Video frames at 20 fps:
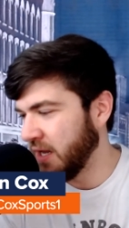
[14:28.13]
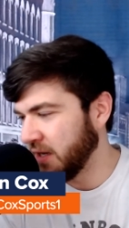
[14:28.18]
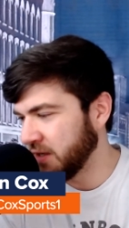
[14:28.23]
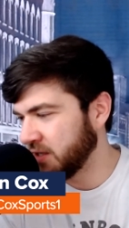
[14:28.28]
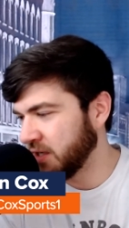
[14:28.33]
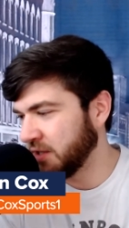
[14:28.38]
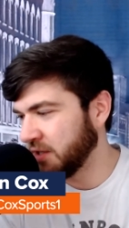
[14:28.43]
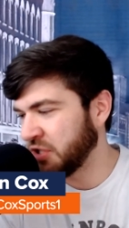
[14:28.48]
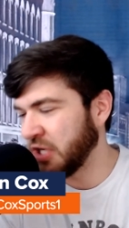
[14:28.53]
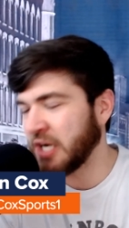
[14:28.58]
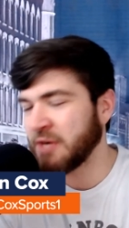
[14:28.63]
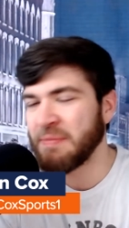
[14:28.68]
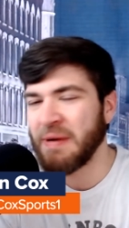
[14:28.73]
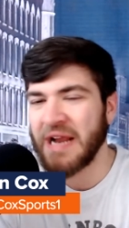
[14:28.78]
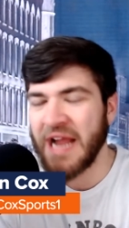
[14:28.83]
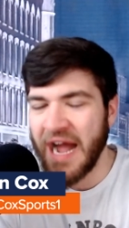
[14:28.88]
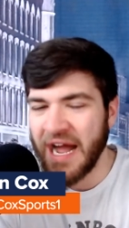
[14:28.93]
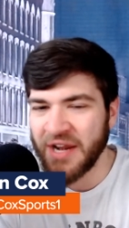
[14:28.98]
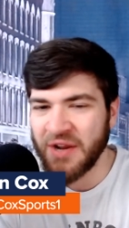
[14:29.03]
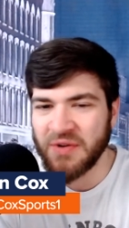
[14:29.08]
to Chuck
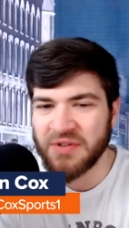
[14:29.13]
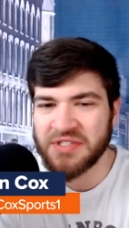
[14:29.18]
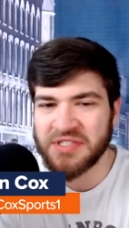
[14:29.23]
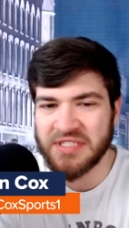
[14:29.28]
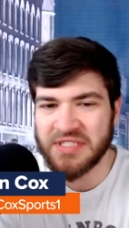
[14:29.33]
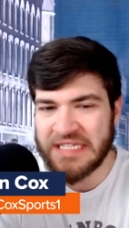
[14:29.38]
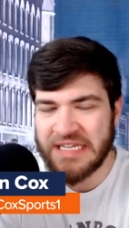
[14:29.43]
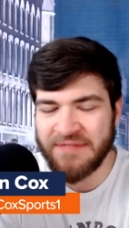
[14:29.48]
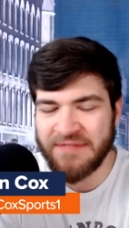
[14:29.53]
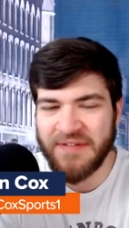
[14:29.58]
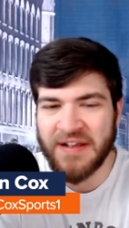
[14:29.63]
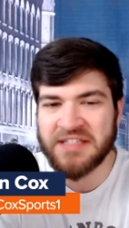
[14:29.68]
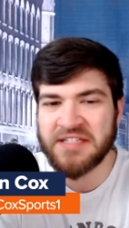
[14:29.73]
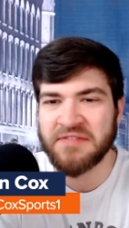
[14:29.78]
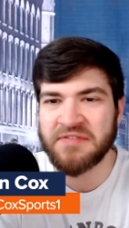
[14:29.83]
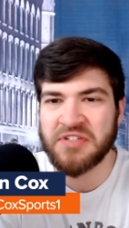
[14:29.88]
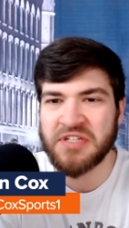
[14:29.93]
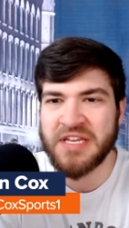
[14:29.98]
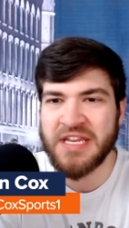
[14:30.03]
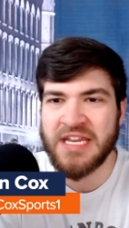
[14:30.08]
Pagano's
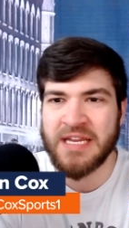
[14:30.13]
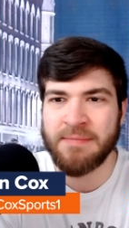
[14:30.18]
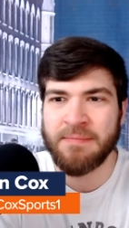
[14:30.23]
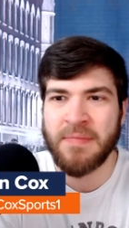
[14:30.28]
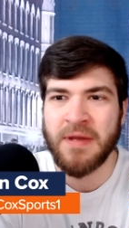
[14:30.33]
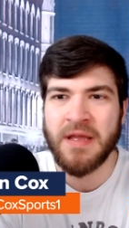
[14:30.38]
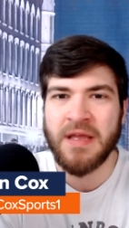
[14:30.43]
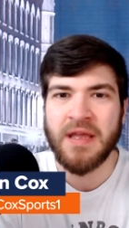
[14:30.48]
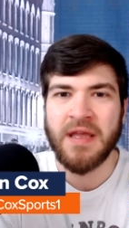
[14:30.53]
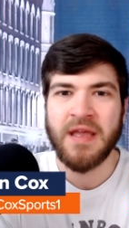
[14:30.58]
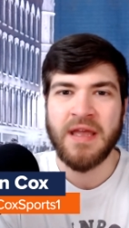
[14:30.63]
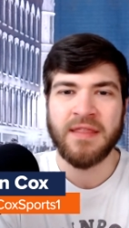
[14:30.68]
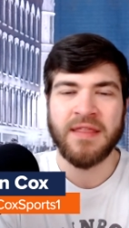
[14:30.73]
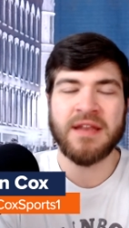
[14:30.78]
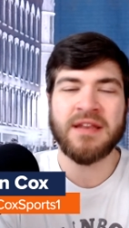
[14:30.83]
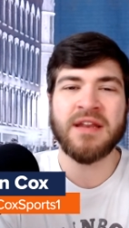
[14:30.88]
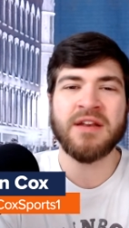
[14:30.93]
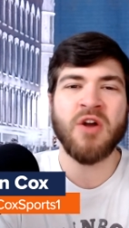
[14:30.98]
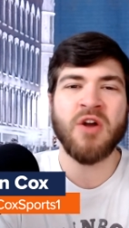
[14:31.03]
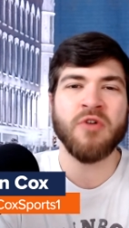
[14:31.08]
defensive scheme,
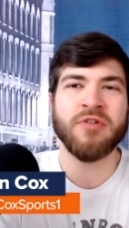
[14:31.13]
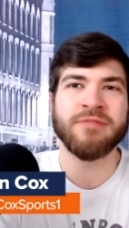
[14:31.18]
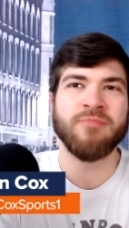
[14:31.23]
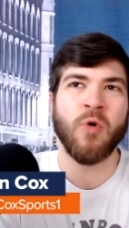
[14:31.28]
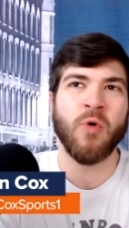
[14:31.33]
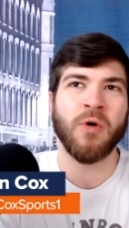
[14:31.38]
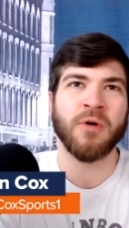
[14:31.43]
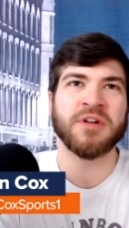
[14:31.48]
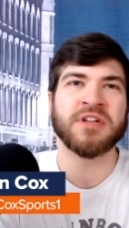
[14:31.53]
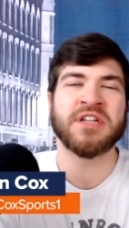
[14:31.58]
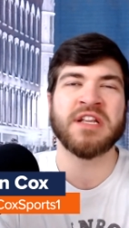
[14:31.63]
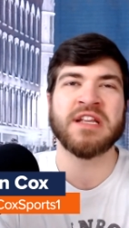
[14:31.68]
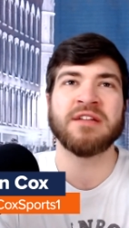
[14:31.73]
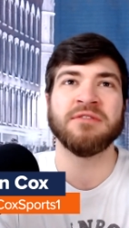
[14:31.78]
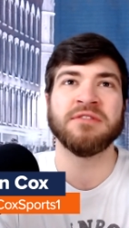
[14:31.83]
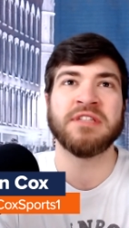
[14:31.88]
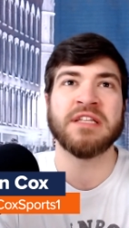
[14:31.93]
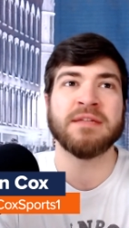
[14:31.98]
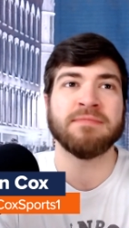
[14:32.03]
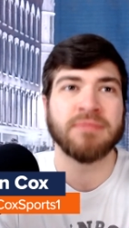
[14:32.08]
they did go to more
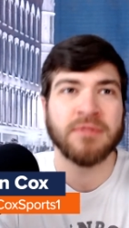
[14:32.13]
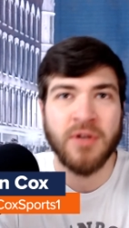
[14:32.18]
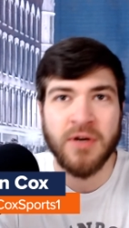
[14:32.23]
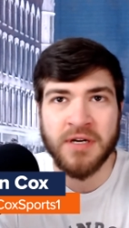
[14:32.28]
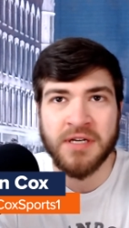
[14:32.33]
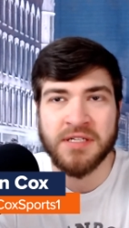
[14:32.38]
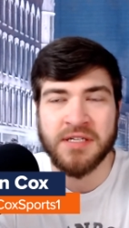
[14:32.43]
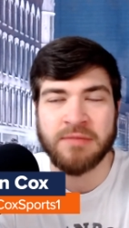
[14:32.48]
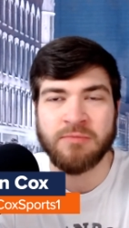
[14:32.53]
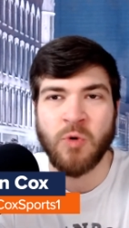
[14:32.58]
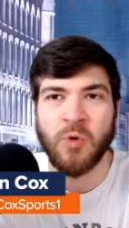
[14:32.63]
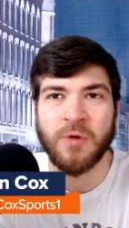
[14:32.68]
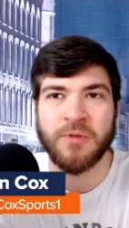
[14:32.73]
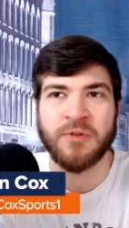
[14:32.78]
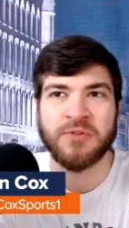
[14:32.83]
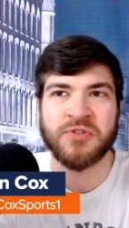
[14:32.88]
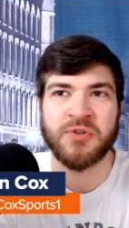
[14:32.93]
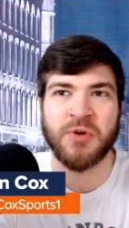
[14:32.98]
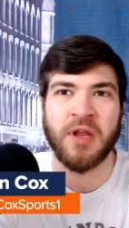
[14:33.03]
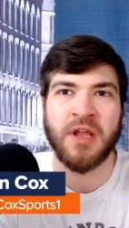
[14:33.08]
single deep looks and more of
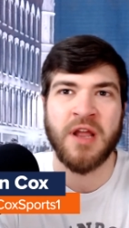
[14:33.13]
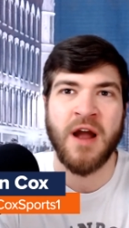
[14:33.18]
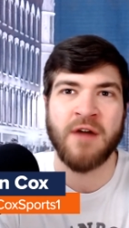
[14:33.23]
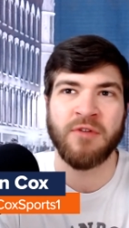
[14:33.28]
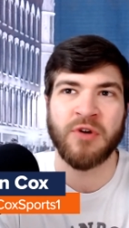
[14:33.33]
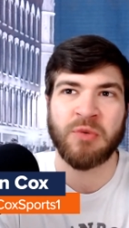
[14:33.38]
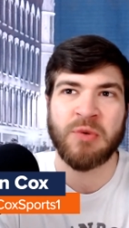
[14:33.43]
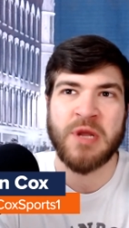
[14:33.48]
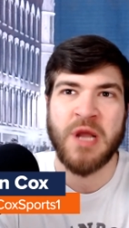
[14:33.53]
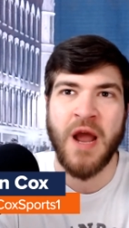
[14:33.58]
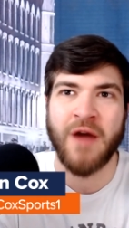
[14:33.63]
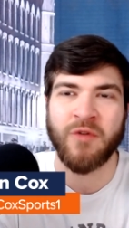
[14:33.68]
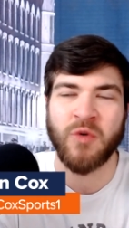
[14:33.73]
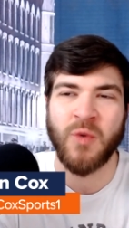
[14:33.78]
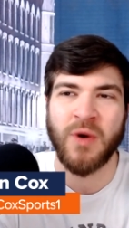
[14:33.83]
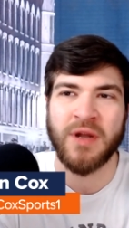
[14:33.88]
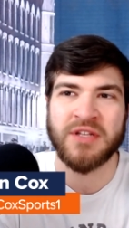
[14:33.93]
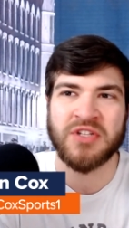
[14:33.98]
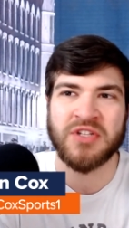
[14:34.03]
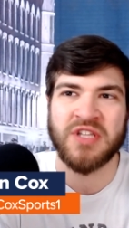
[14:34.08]
those sort of cover three, cover
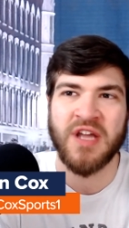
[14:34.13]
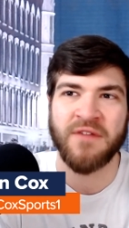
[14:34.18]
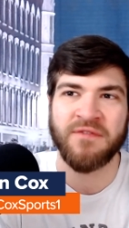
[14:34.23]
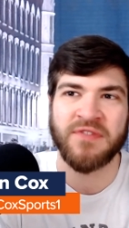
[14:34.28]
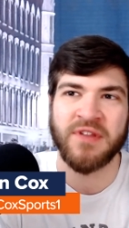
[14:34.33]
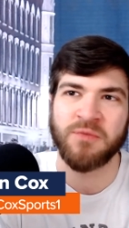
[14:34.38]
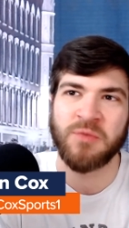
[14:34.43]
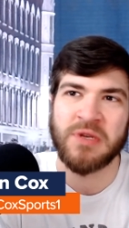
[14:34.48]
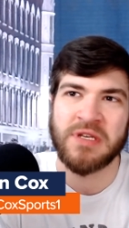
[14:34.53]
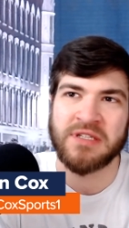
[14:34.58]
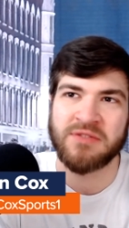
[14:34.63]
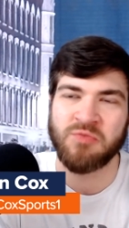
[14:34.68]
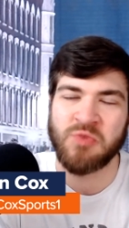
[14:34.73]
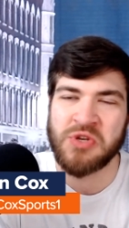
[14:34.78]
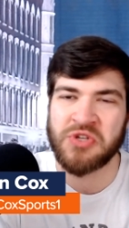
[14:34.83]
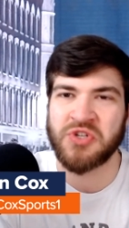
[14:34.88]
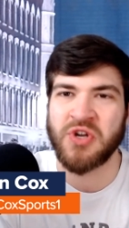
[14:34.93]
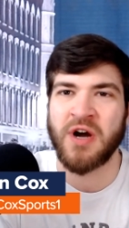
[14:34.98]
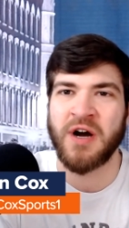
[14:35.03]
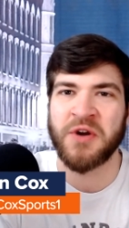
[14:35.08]
one stuff than we,
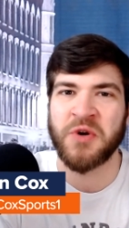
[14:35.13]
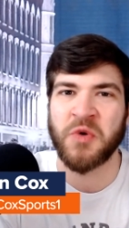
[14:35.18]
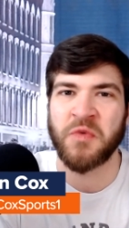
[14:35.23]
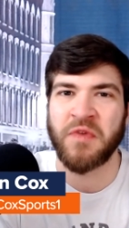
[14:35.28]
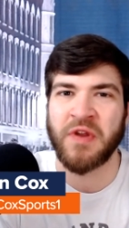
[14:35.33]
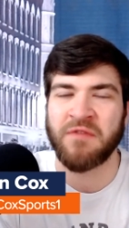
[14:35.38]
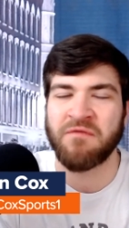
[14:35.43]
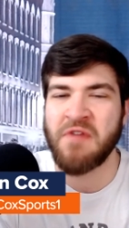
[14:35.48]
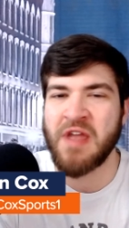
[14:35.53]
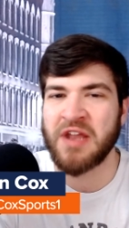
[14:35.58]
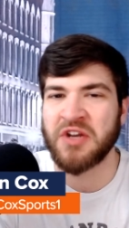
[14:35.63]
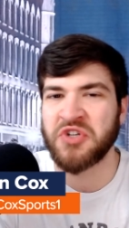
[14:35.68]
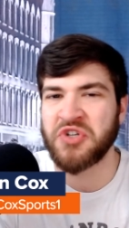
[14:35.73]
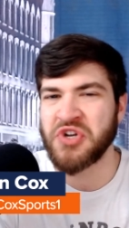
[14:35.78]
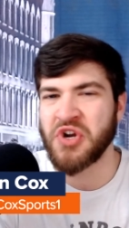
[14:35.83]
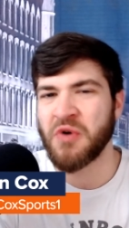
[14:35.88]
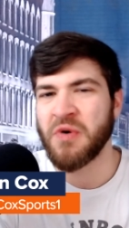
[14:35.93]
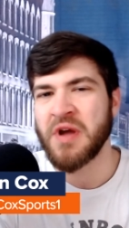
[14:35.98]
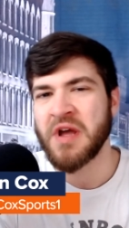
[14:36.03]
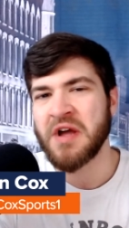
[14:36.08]
we saw under Vic
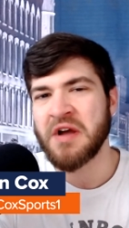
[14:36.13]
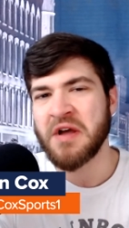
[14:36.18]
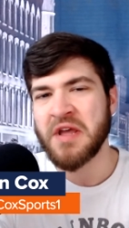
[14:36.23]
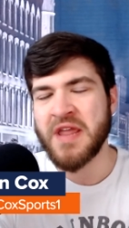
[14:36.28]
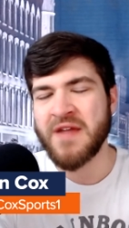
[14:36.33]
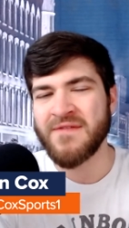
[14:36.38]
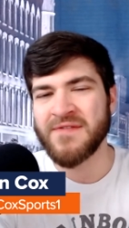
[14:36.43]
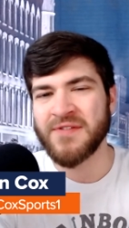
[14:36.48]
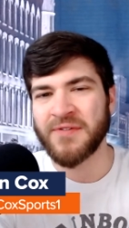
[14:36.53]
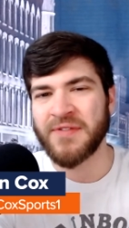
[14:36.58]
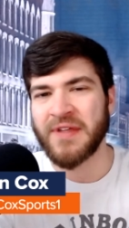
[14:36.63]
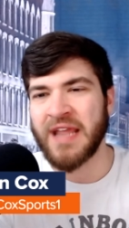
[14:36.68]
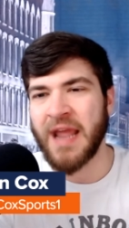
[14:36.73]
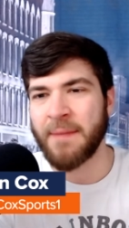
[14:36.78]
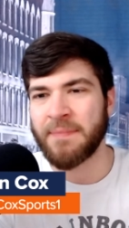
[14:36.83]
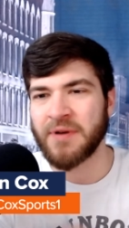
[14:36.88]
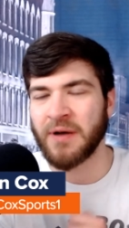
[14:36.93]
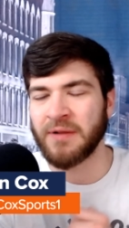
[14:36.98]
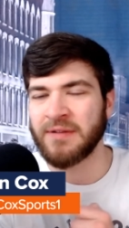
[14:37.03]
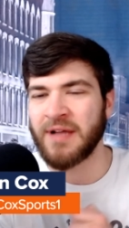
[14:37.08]
Fangio, even though they
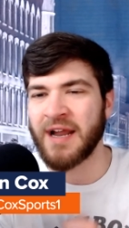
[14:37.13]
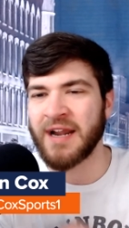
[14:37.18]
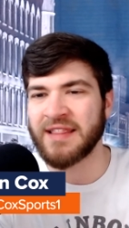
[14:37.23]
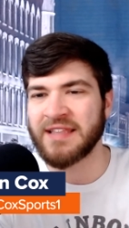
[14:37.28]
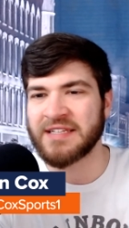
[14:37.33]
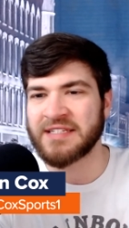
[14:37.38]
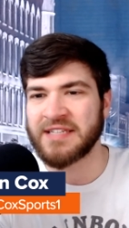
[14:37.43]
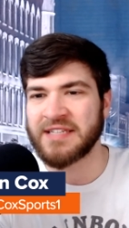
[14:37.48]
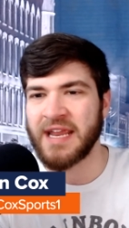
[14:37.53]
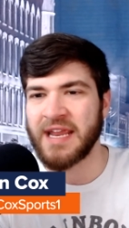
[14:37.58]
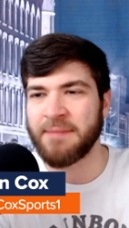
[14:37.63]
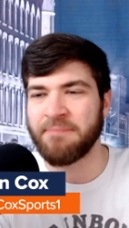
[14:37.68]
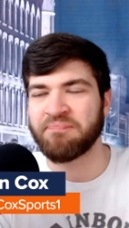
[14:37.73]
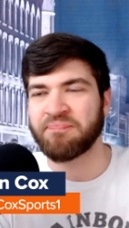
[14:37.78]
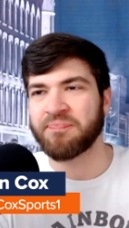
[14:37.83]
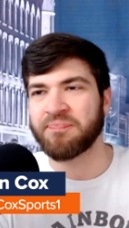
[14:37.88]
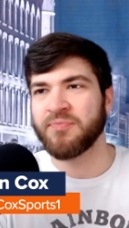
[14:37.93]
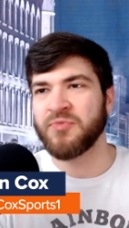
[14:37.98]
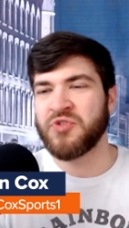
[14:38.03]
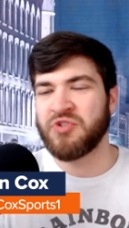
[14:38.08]
kept a lot of the
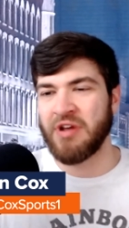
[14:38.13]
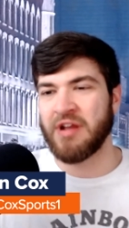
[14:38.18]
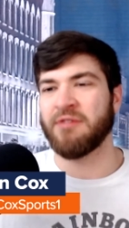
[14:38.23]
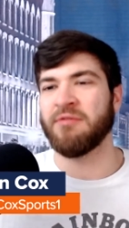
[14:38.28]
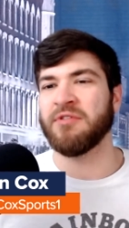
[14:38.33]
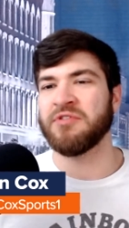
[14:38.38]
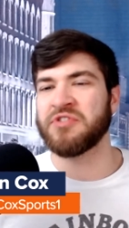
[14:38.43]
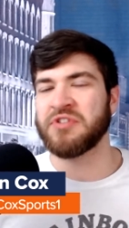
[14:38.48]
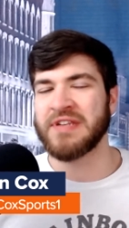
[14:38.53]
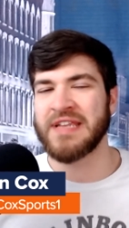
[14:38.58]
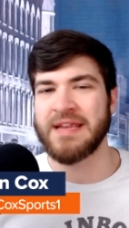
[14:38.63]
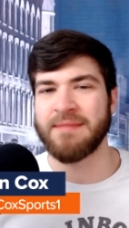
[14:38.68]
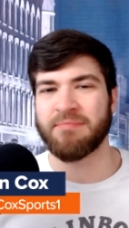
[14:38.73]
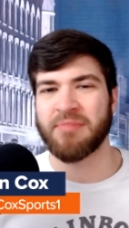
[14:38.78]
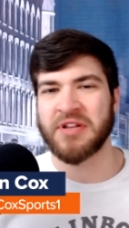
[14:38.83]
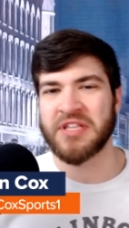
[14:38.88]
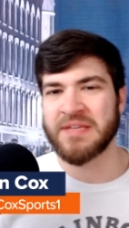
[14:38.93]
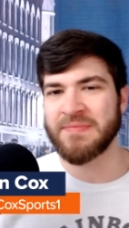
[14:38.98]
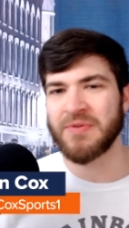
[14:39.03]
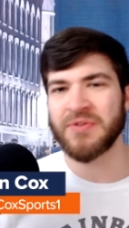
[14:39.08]
same general scheme
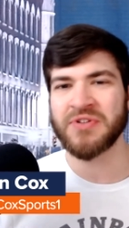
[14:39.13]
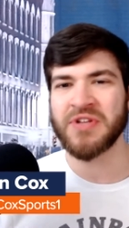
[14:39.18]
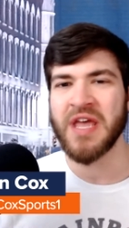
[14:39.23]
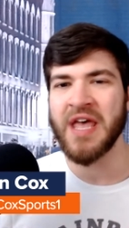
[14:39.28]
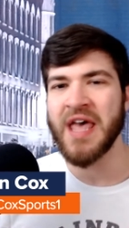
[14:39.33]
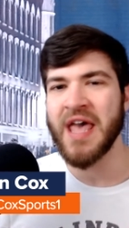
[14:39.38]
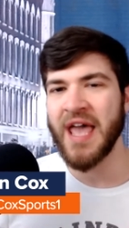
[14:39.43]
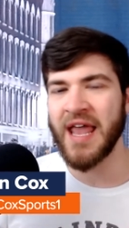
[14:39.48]
principles.